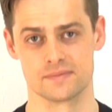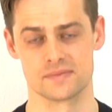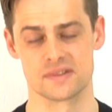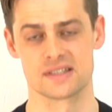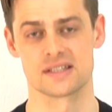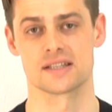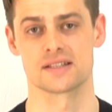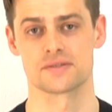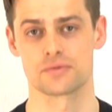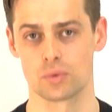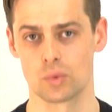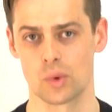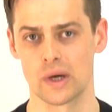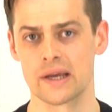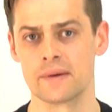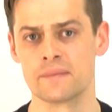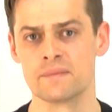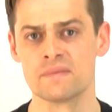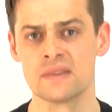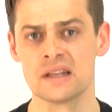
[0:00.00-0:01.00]
sensible
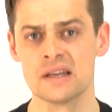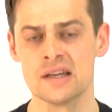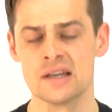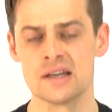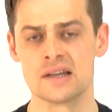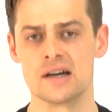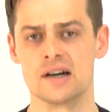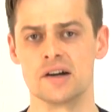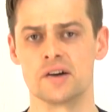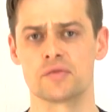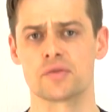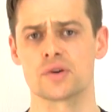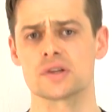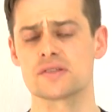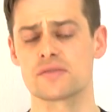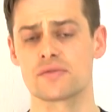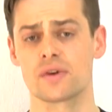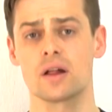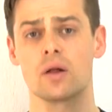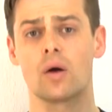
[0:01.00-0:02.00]
way.
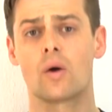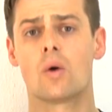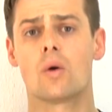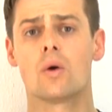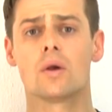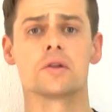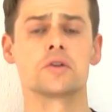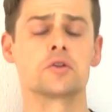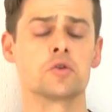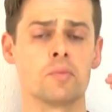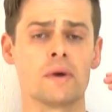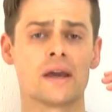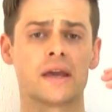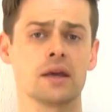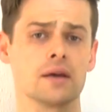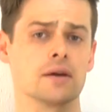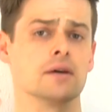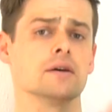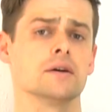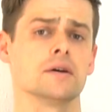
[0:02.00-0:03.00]
First of all, you
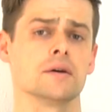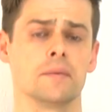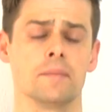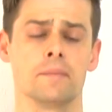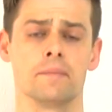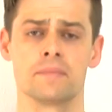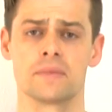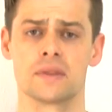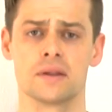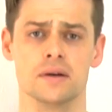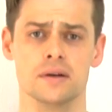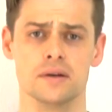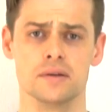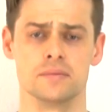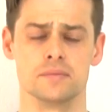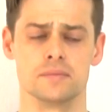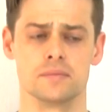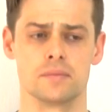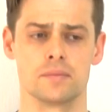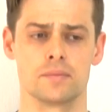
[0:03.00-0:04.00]
may
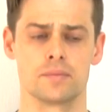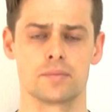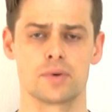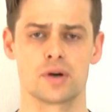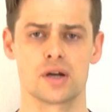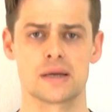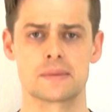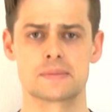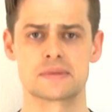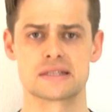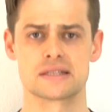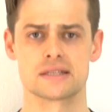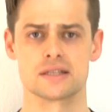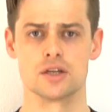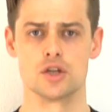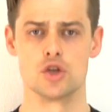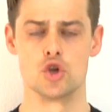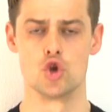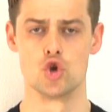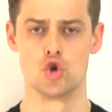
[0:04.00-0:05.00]
perhaps
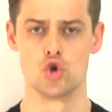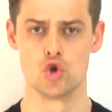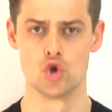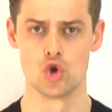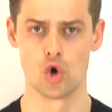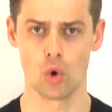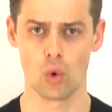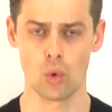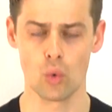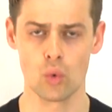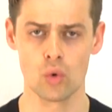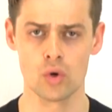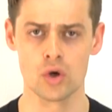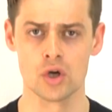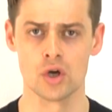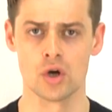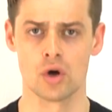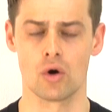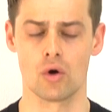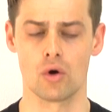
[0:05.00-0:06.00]
know,
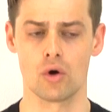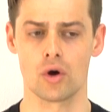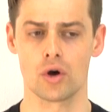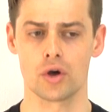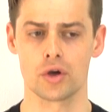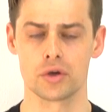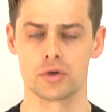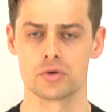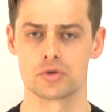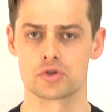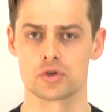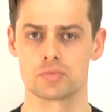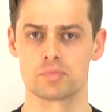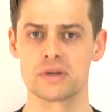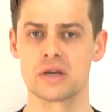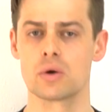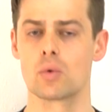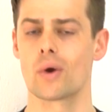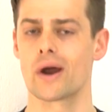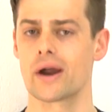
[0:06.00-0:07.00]
or you should
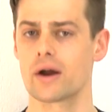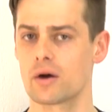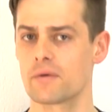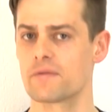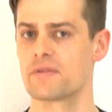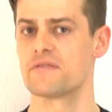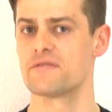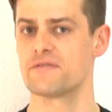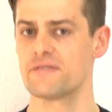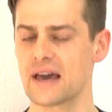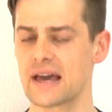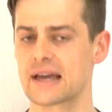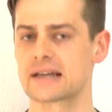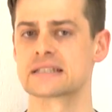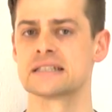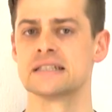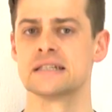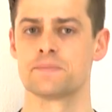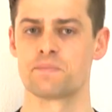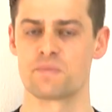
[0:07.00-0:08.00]
be aware of the
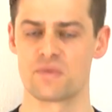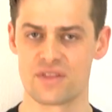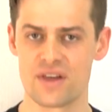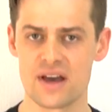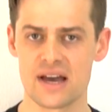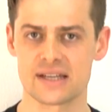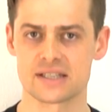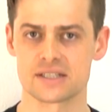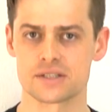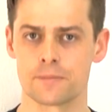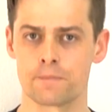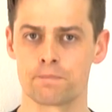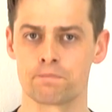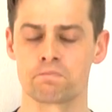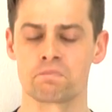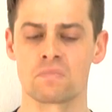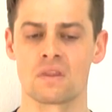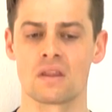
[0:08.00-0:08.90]
fact that